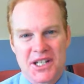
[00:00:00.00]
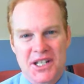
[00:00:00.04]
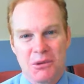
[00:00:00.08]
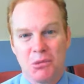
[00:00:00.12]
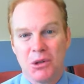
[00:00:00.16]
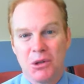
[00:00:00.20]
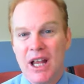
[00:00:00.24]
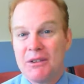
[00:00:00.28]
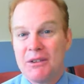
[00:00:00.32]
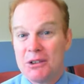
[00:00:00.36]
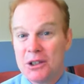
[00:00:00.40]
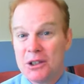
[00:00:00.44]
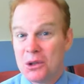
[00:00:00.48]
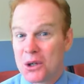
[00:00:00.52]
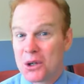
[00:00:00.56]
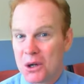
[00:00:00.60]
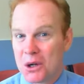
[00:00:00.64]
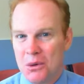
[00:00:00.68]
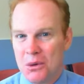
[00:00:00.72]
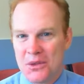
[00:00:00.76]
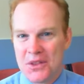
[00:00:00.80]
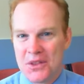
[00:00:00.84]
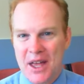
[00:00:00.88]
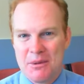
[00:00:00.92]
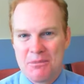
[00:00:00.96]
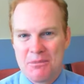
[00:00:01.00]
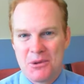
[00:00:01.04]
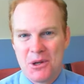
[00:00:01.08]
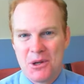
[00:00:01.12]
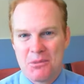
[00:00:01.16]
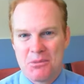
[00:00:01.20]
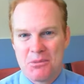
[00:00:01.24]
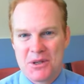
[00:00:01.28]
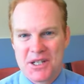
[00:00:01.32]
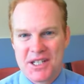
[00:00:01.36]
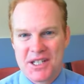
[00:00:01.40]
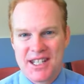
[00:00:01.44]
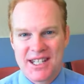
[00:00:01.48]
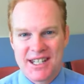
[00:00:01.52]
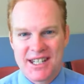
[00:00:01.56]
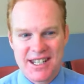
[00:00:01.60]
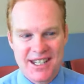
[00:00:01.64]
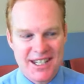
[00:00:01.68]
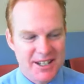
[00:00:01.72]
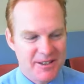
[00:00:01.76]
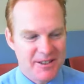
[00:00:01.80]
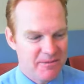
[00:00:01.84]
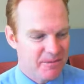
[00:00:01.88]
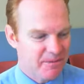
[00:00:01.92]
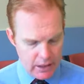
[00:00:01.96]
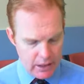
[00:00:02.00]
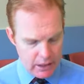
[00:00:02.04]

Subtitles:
and we'll have a look at what that purpose is.